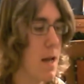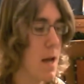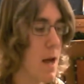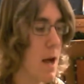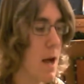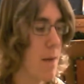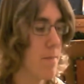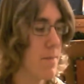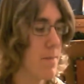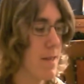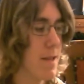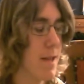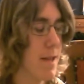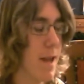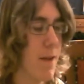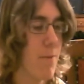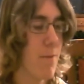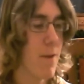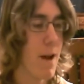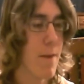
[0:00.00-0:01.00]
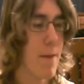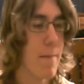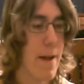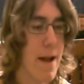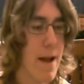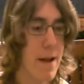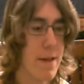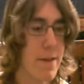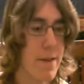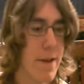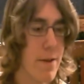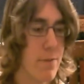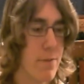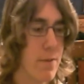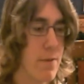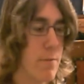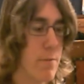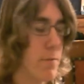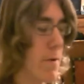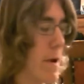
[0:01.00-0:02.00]
I'm thinking when I max out
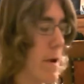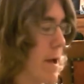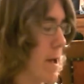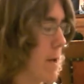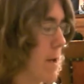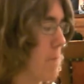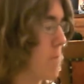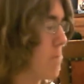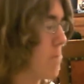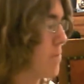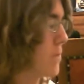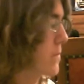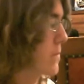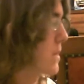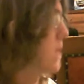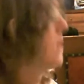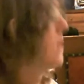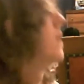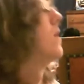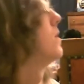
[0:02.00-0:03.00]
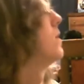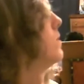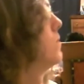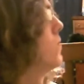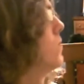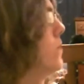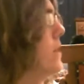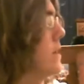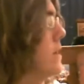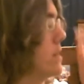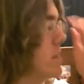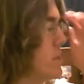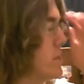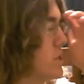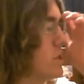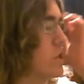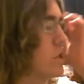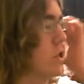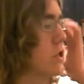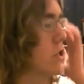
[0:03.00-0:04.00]
the RAM,
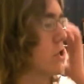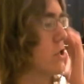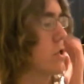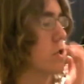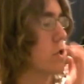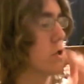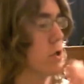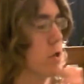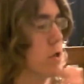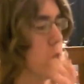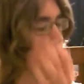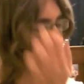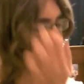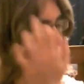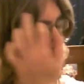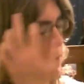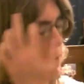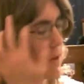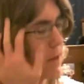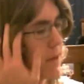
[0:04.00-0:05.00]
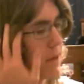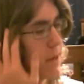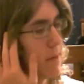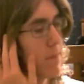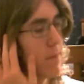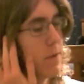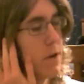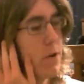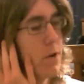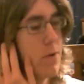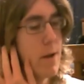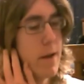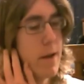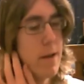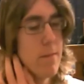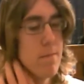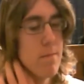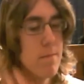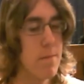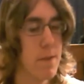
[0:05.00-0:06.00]
which I'll probably end up
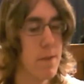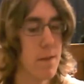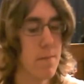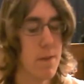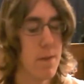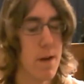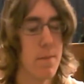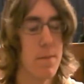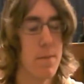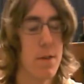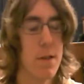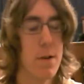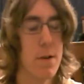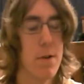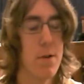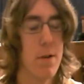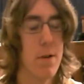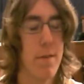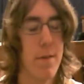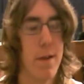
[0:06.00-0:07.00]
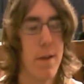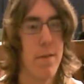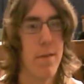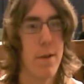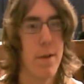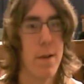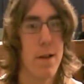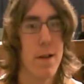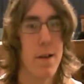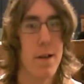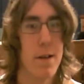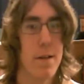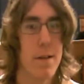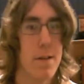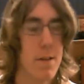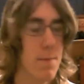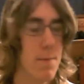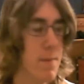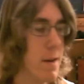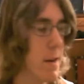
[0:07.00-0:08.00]
doing sometime soon if I feel like
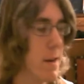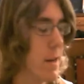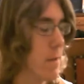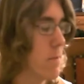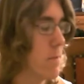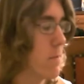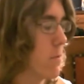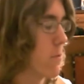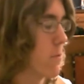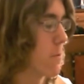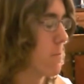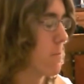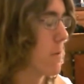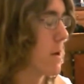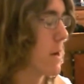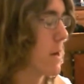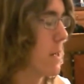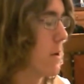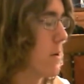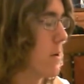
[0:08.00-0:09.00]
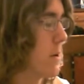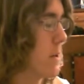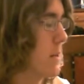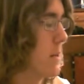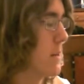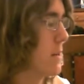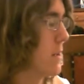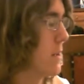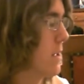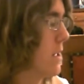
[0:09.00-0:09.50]
spending more money on it,